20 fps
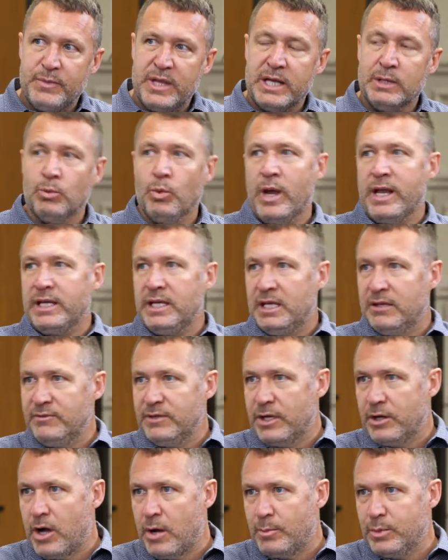and when
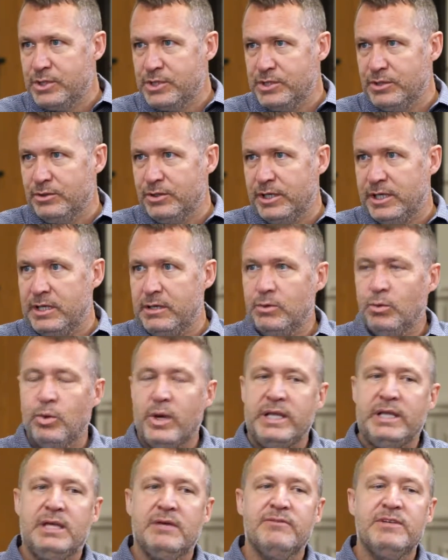given an opportunity,
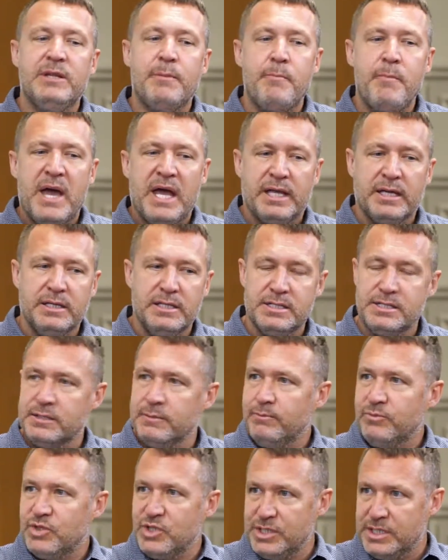when given a
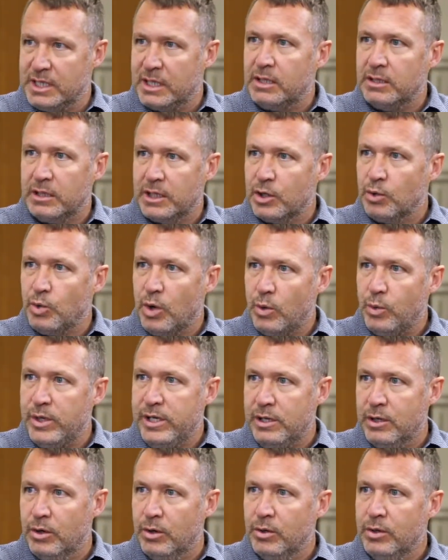mechanism to declare what
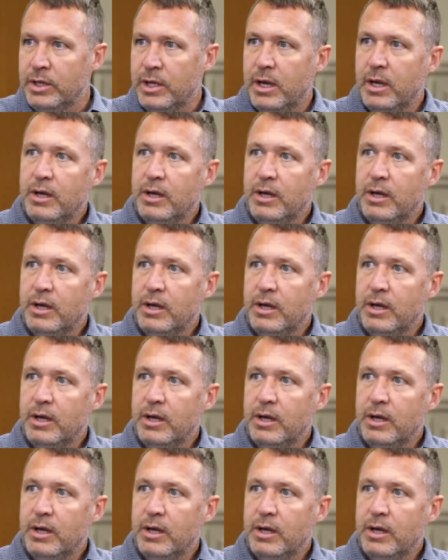we know,